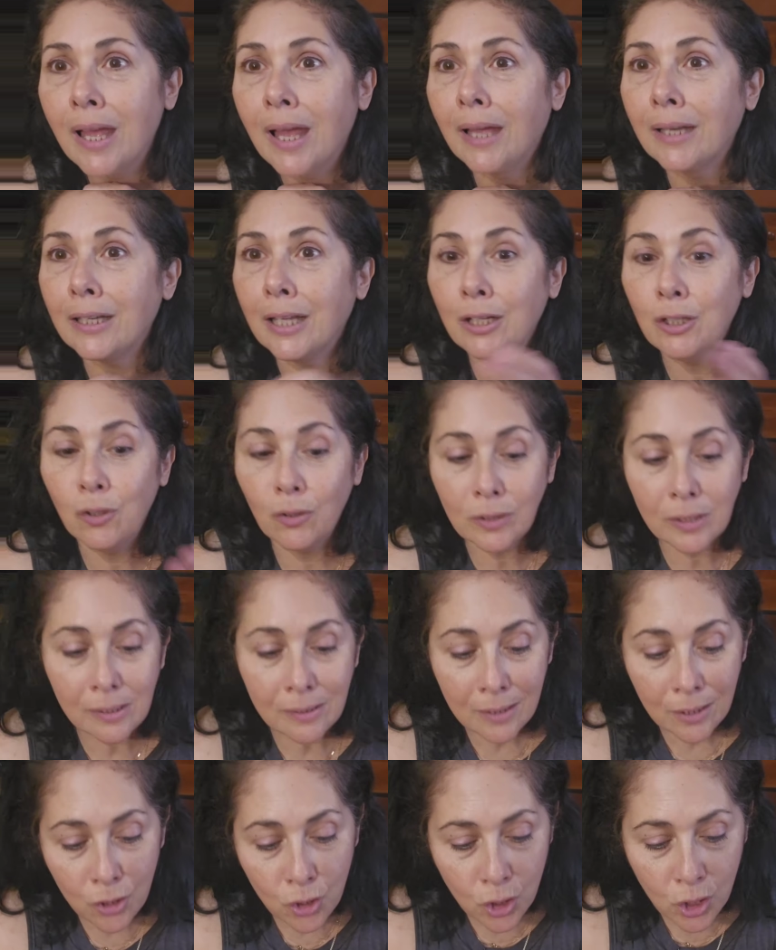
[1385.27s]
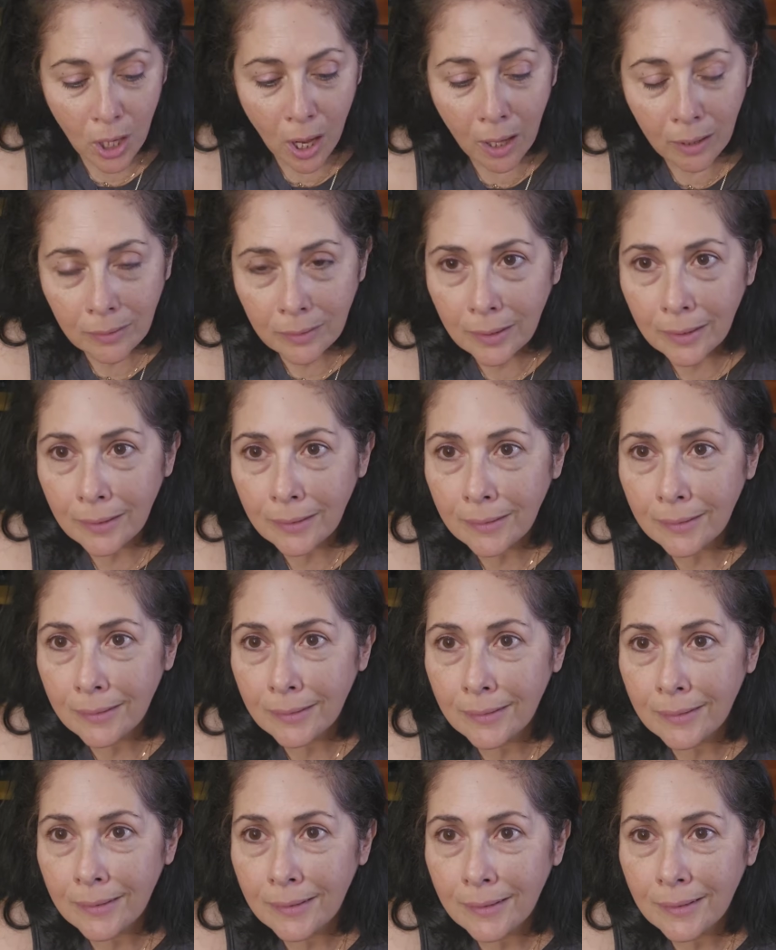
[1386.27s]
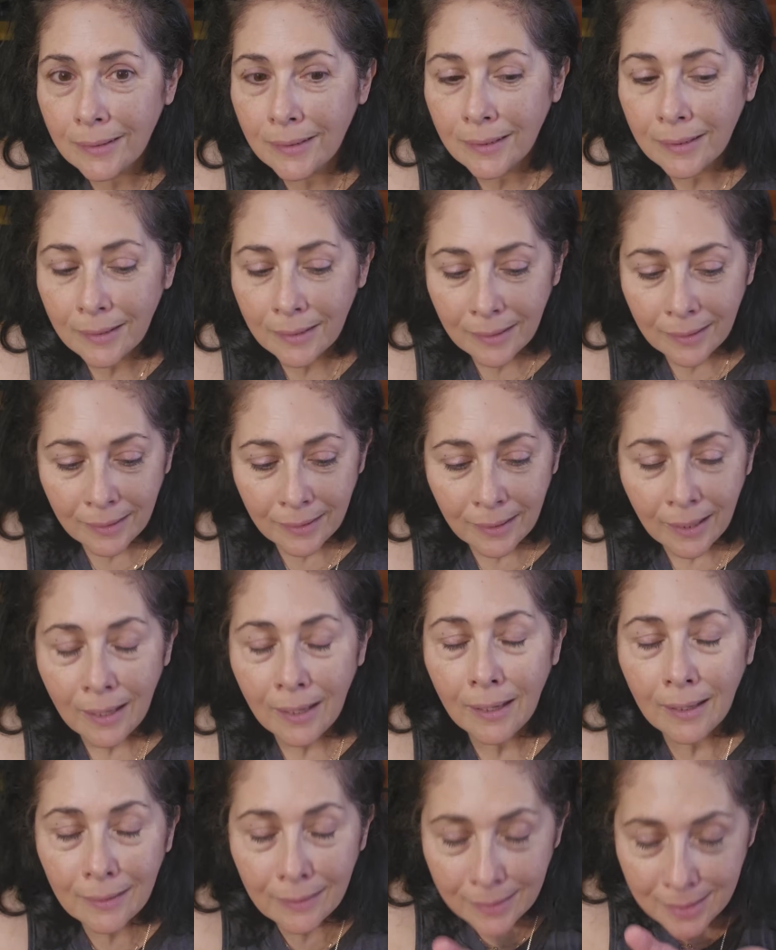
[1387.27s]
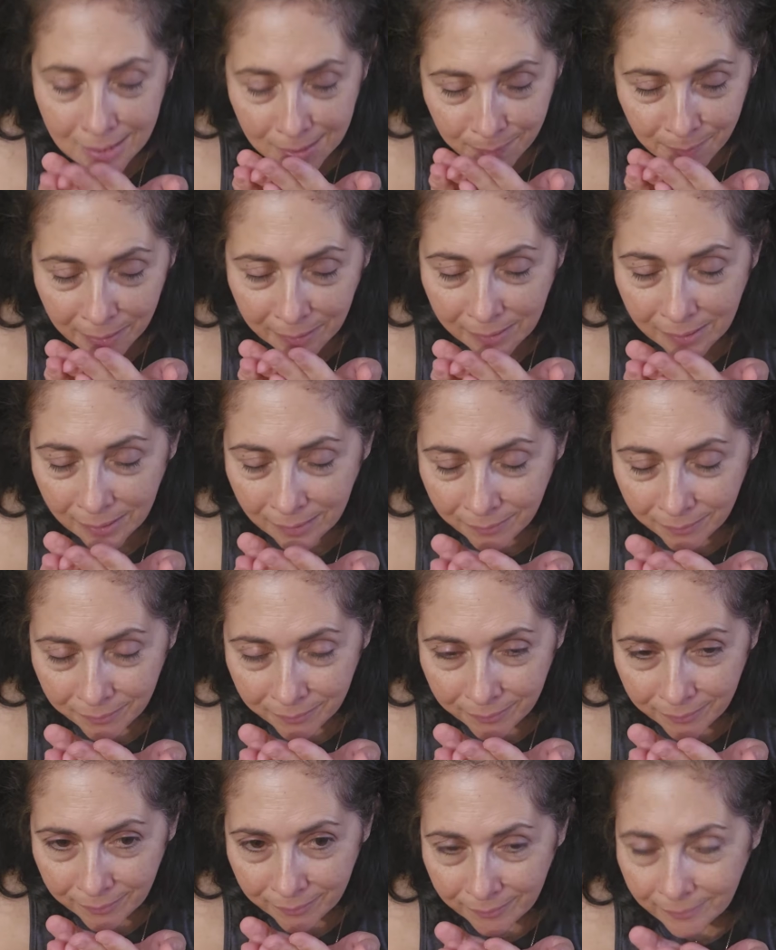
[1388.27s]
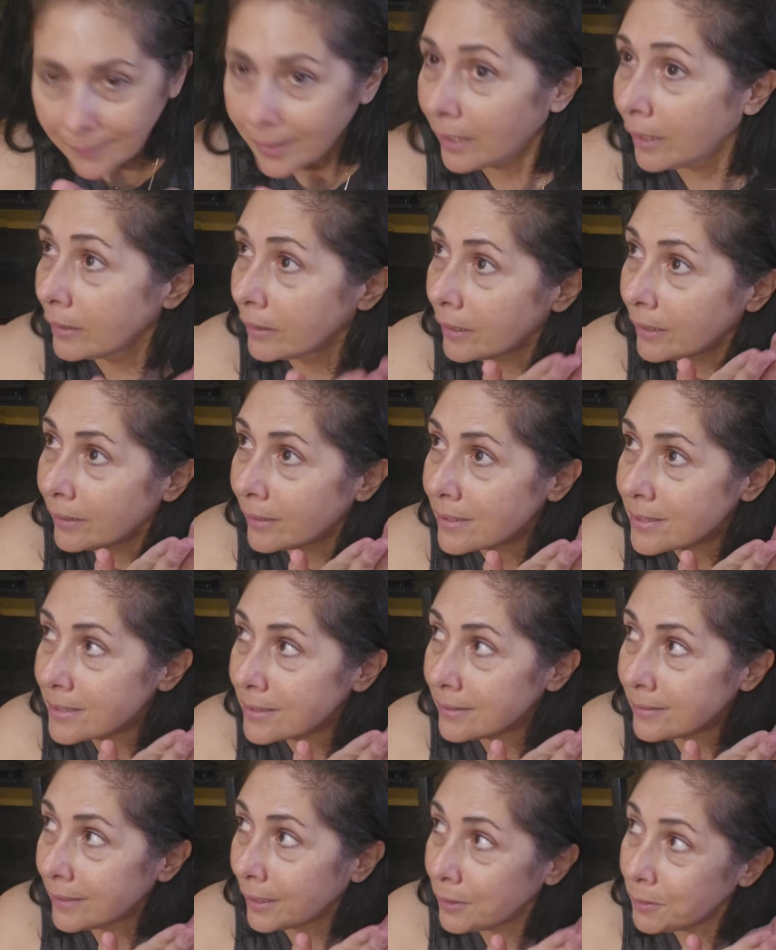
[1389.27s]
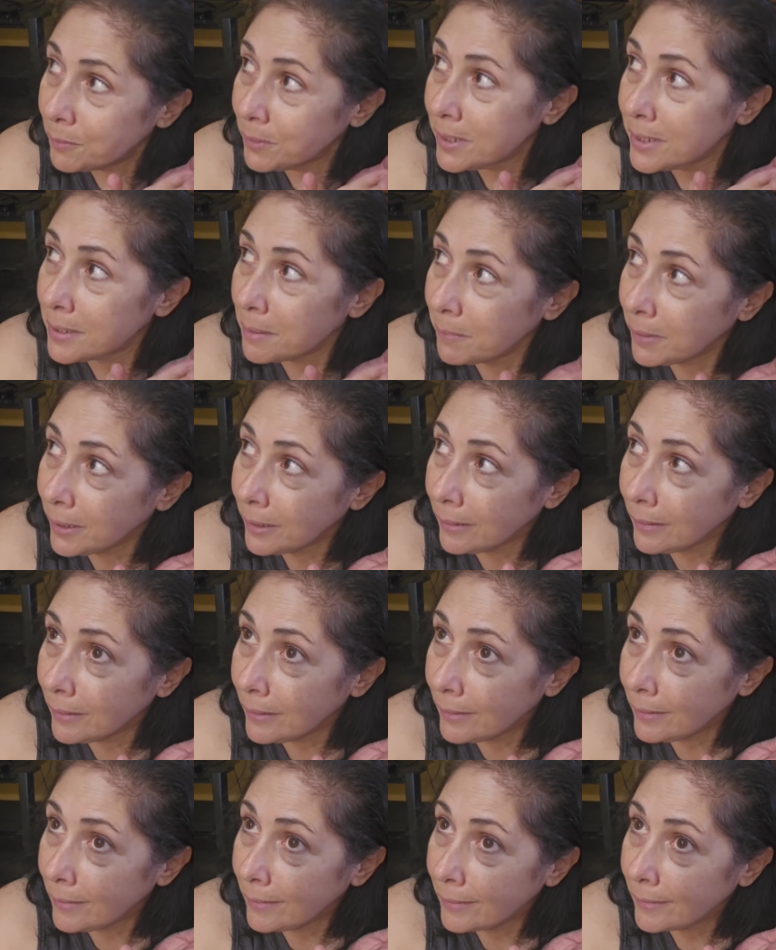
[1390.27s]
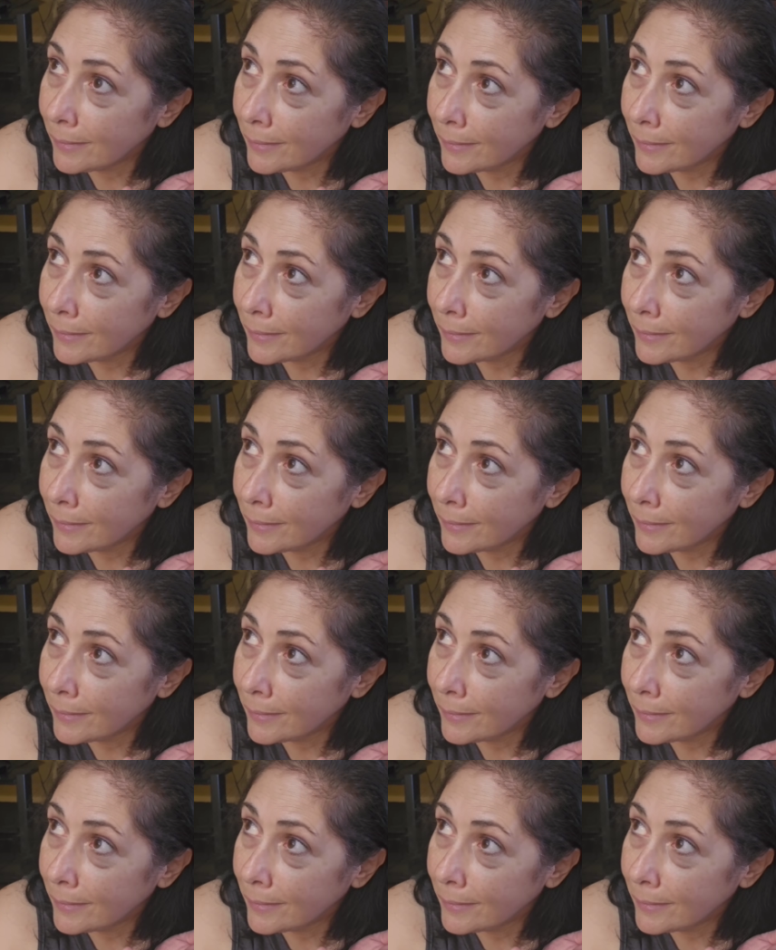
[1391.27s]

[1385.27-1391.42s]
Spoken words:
and I looked at this chocolate, and I smelled it, and I listened, like, you want to tell me anything?